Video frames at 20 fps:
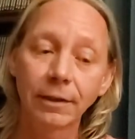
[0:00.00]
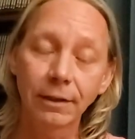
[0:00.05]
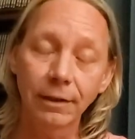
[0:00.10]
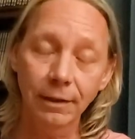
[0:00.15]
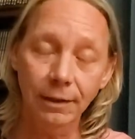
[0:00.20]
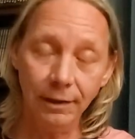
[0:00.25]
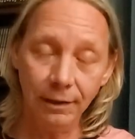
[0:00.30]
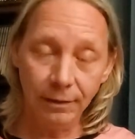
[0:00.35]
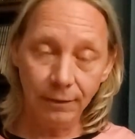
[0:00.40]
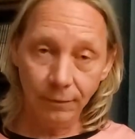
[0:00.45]

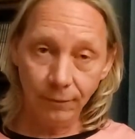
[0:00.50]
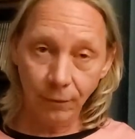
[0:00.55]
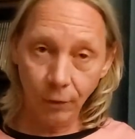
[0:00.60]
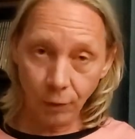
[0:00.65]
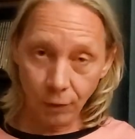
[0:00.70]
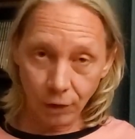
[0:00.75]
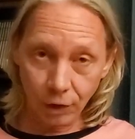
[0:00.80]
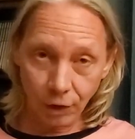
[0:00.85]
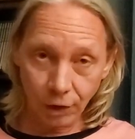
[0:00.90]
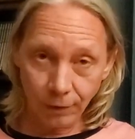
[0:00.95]
this
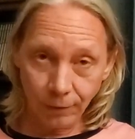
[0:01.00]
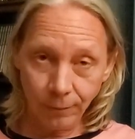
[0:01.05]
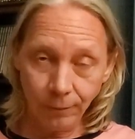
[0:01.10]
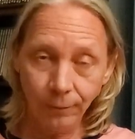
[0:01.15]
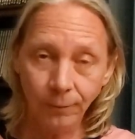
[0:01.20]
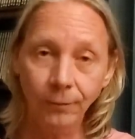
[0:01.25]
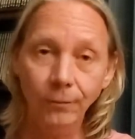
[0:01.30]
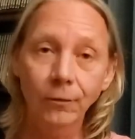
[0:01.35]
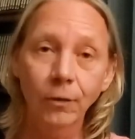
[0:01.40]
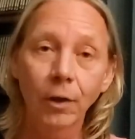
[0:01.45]

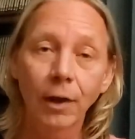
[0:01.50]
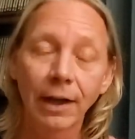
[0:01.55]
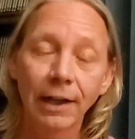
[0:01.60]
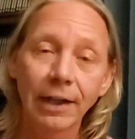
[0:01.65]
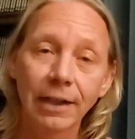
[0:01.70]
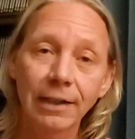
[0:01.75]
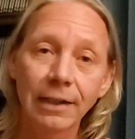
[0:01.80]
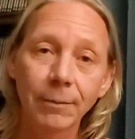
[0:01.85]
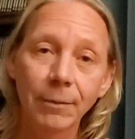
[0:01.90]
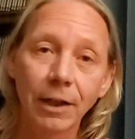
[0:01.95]
version for I
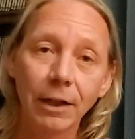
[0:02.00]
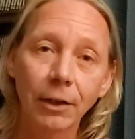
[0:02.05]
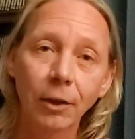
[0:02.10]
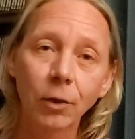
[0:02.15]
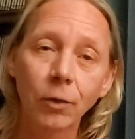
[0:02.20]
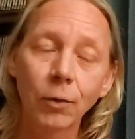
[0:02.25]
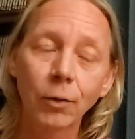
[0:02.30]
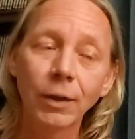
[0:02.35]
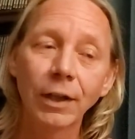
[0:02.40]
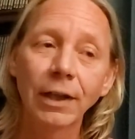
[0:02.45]
Guess I'm Not
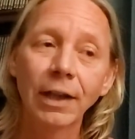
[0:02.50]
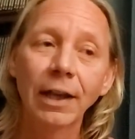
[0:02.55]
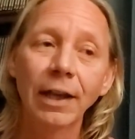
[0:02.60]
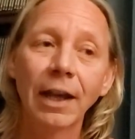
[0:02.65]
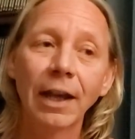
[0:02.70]
Alone,